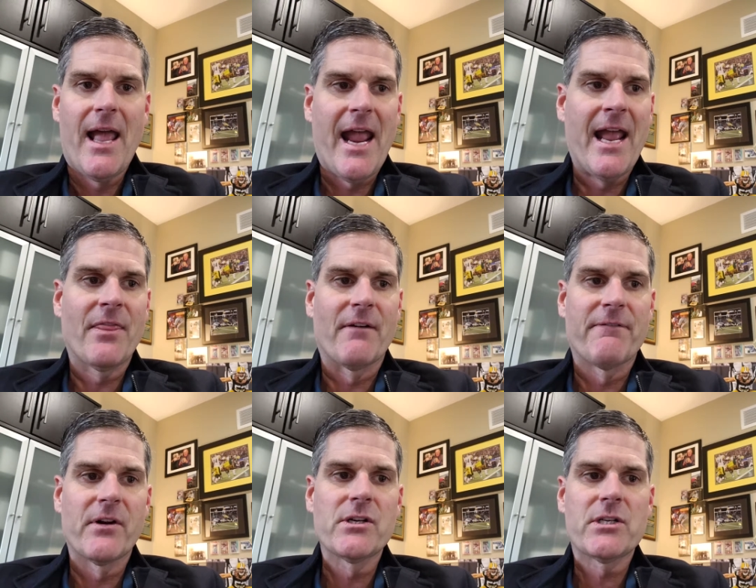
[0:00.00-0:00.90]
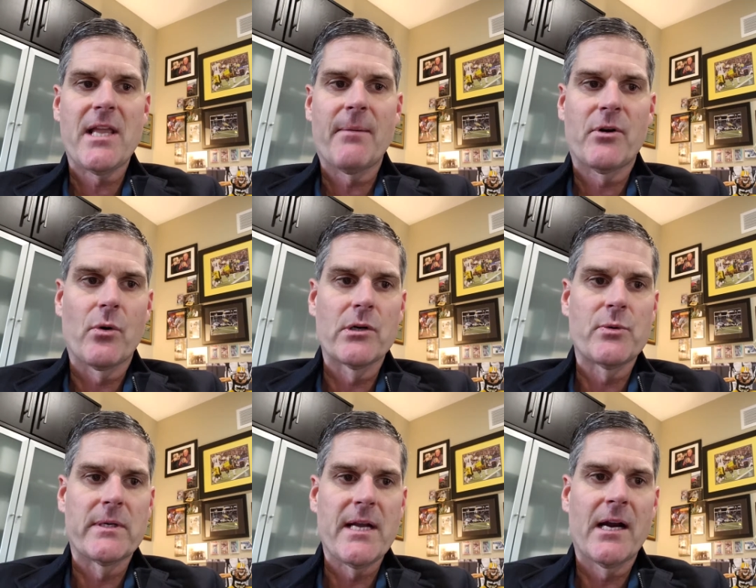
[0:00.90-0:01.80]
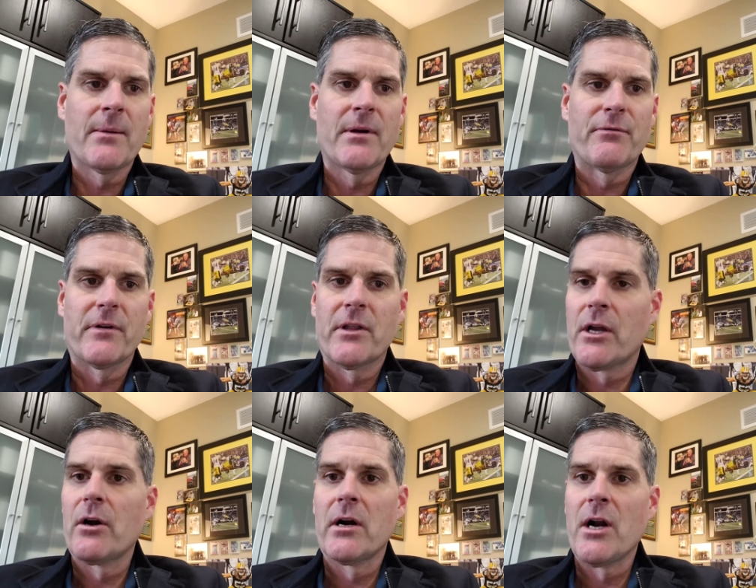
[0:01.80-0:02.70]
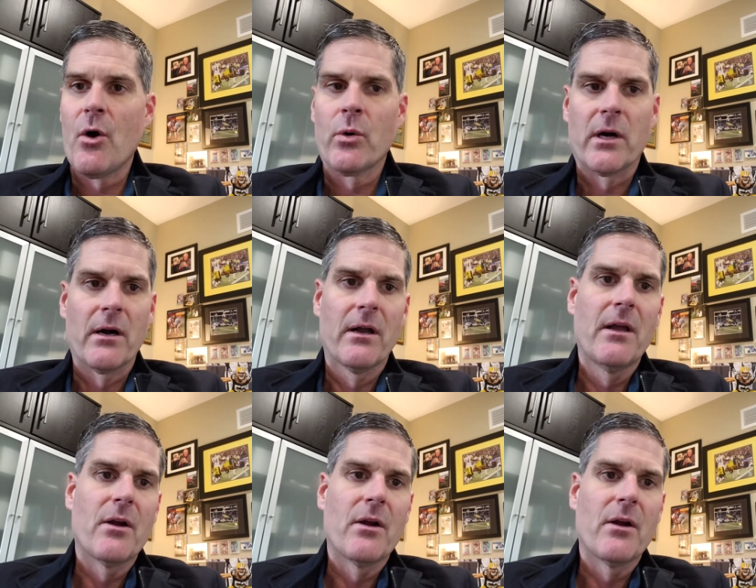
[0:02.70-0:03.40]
and the first step towards retirement for the current owner.